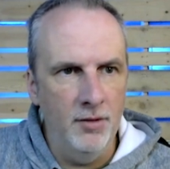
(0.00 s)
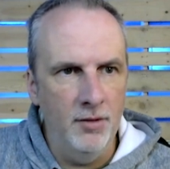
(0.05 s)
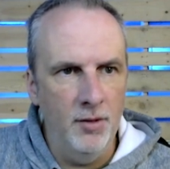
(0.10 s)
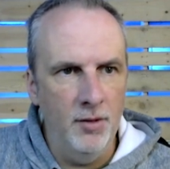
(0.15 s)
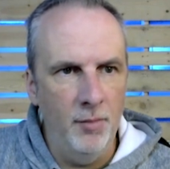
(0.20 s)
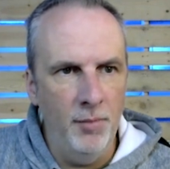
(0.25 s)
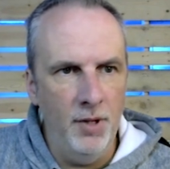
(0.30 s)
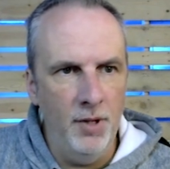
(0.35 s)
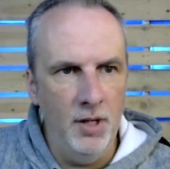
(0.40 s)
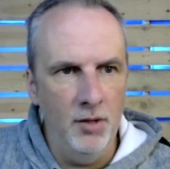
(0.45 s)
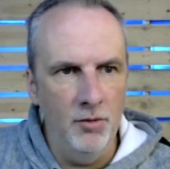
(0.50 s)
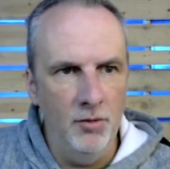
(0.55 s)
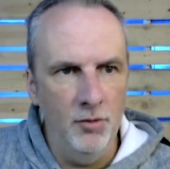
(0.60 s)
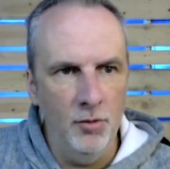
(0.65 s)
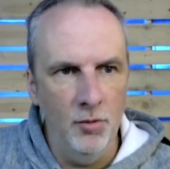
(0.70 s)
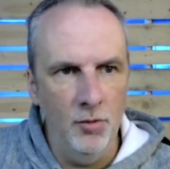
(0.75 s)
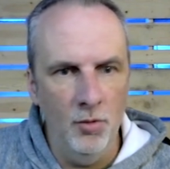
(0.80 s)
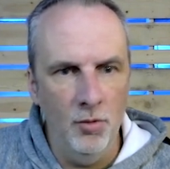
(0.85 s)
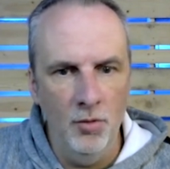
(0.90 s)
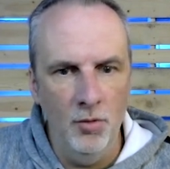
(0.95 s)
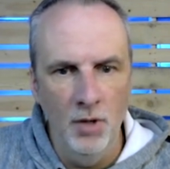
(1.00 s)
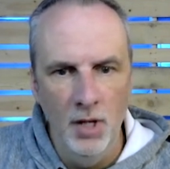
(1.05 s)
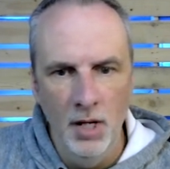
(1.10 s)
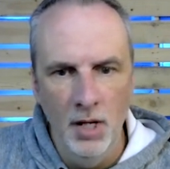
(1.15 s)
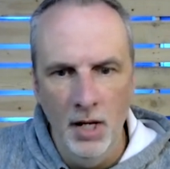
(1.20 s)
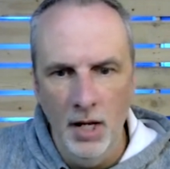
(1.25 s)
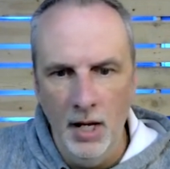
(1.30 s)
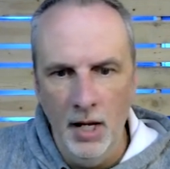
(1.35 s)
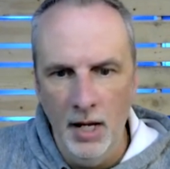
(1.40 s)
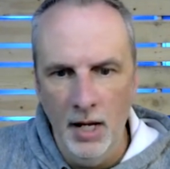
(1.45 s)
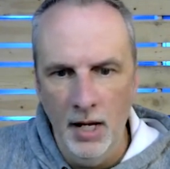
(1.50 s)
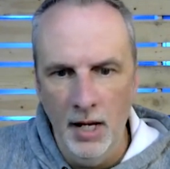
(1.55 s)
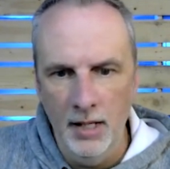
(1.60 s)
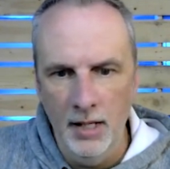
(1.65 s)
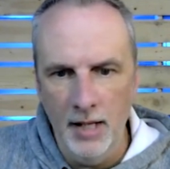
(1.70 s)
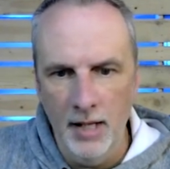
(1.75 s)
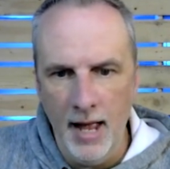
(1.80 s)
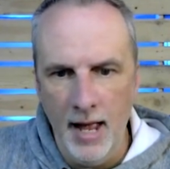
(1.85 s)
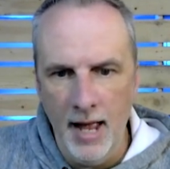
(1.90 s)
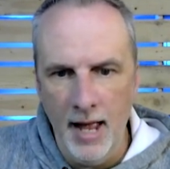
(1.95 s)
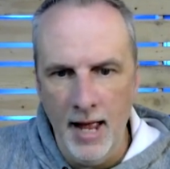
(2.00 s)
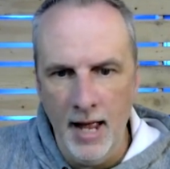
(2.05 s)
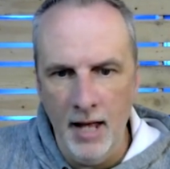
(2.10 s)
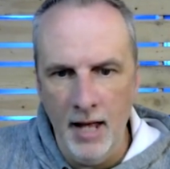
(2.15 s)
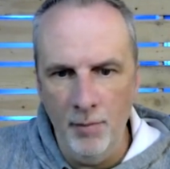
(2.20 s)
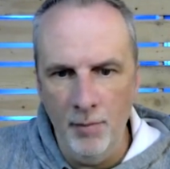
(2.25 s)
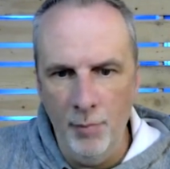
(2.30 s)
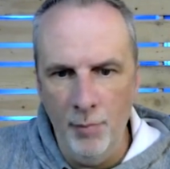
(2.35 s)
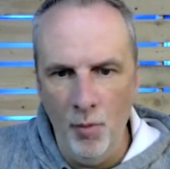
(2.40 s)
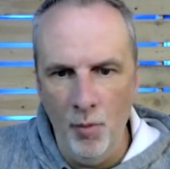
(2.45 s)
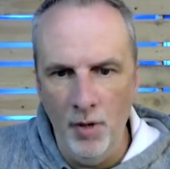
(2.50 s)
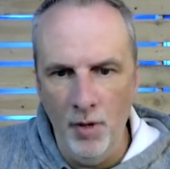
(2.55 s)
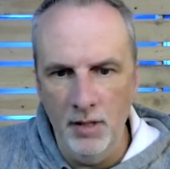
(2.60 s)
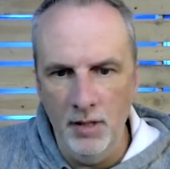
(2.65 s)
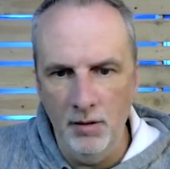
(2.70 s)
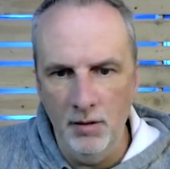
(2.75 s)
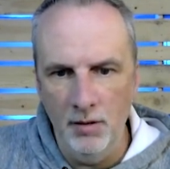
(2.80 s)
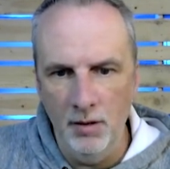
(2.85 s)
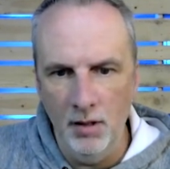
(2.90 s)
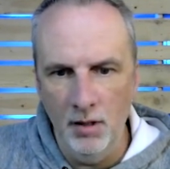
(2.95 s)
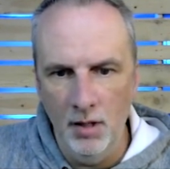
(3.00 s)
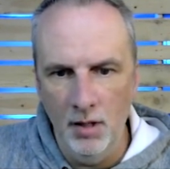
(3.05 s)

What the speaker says: to the pen tool and add a point.